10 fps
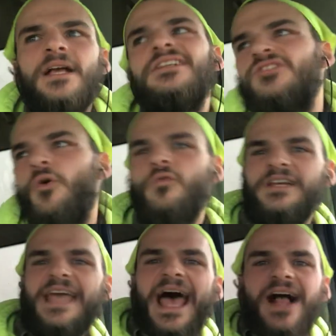So
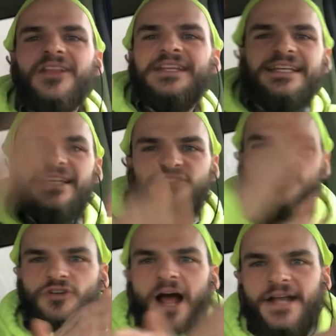reality is
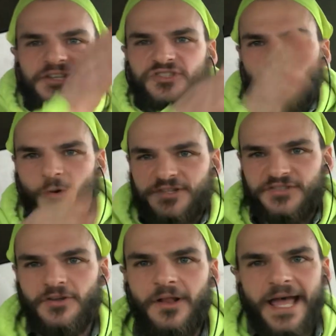trying to sort
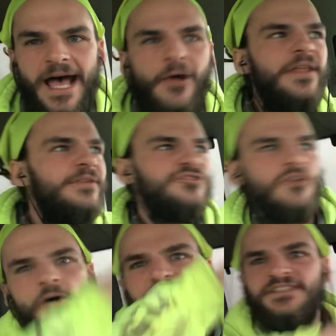this all out, and there's
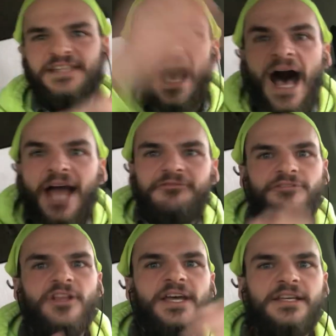all these
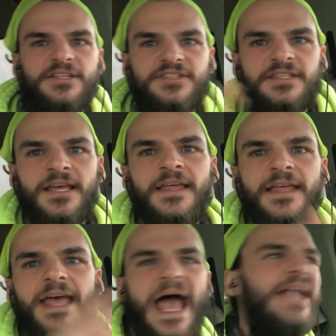conflicts,
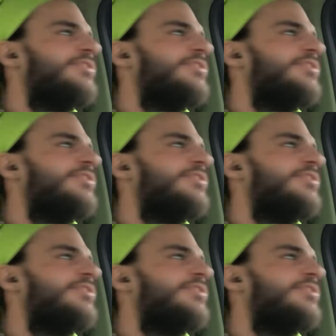and